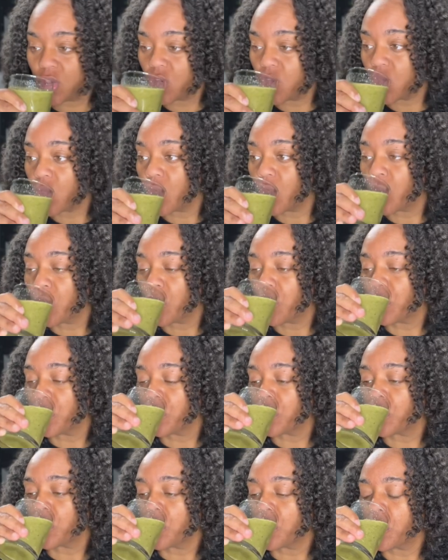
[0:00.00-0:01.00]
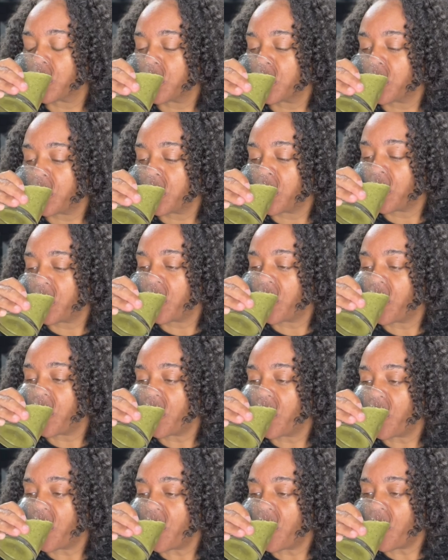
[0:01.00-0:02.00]

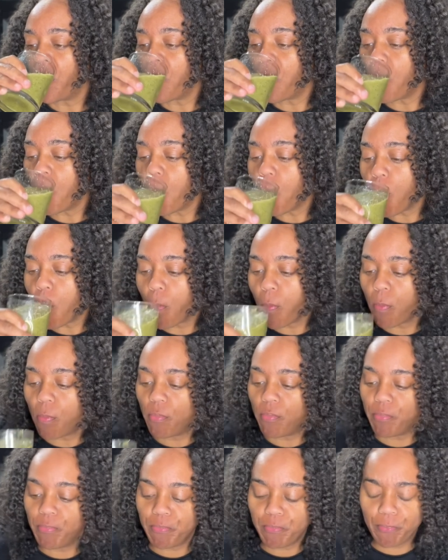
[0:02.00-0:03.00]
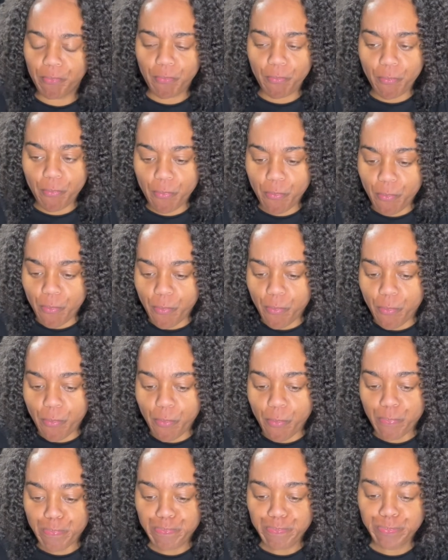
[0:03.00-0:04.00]

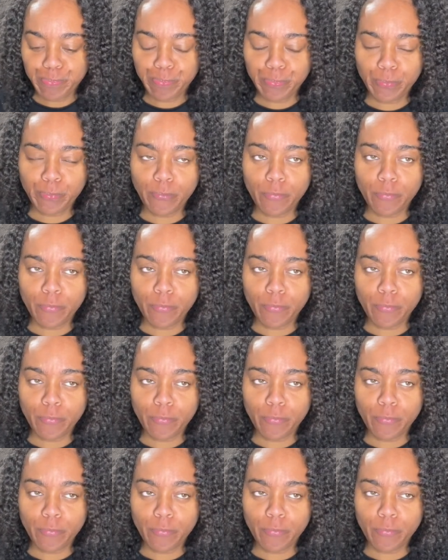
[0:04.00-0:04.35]
Nobody speaks.